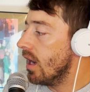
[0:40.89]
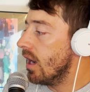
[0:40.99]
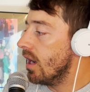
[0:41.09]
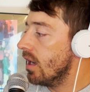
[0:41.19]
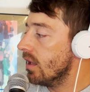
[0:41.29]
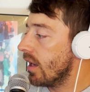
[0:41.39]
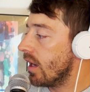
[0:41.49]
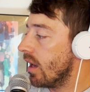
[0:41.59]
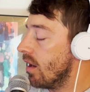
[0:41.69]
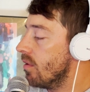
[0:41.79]
Uh, like
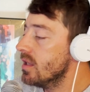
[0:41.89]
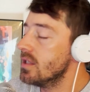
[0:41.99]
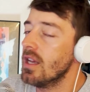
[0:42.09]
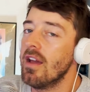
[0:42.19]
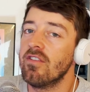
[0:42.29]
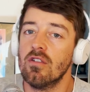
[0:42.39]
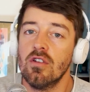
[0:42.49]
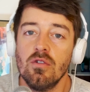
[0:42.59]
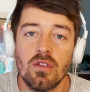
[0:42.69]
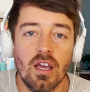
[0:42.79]
I always say, if you're
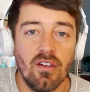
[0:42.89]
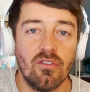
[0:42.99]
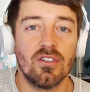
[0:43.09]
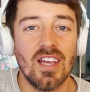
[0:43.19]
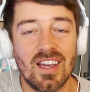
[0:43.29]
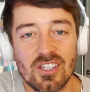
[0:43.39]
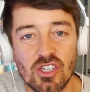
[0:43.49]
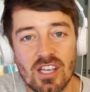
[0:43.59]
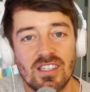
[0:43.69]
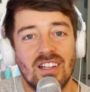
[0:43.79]
new, thank you for taking a
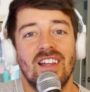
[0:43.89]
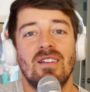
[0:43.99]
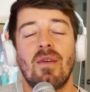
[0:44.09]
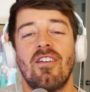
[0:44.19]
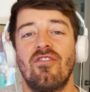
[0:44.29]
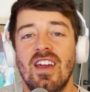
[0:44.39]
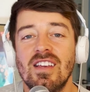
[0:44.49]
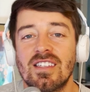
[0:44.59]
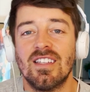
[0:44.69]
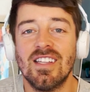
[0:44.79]
chance to click my
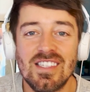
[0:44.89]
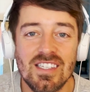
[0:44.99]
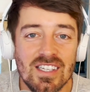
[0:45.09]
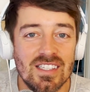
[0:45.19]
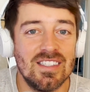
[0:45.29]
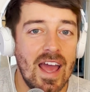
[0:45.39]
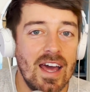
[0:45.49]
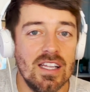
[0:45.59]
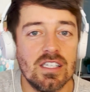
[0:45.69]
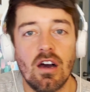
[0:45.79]
face and listen to
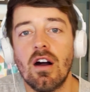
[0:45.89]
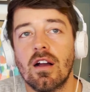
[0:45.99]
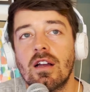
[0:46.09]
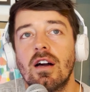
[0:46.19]
Daddy talk.